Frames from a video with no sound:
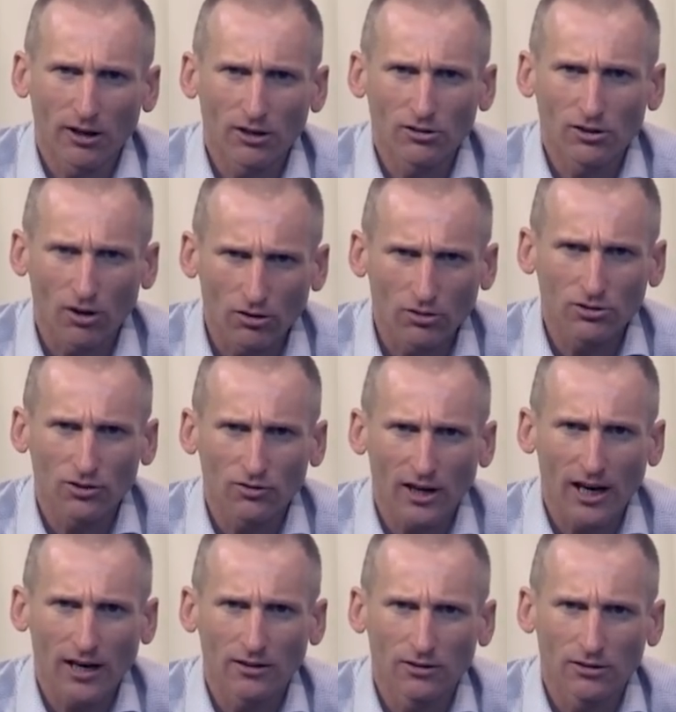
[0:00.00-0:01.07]
I'd gone onto the
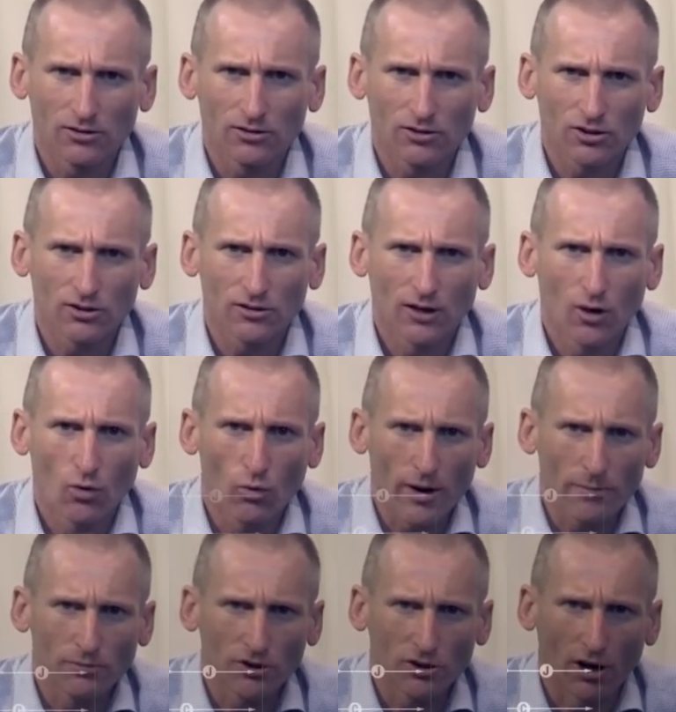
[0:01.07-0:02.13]
Canyon's
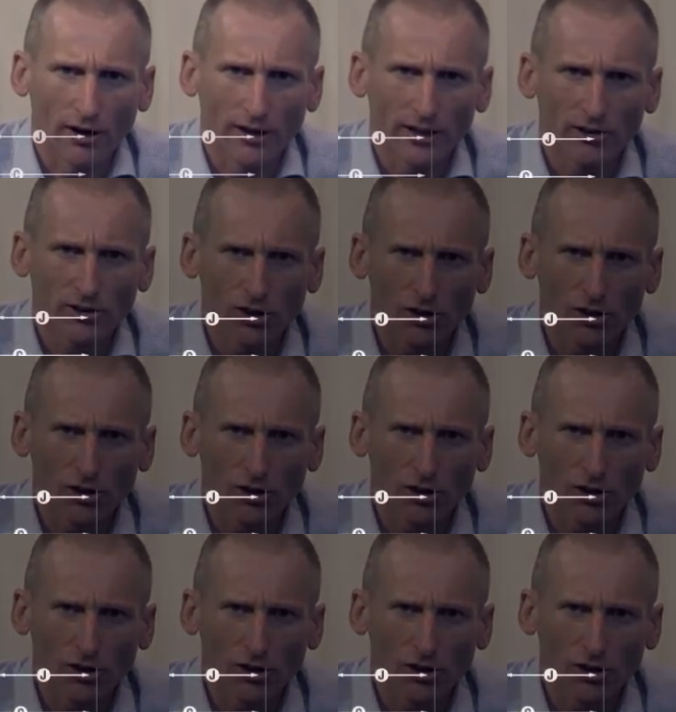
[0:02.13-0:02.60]
website and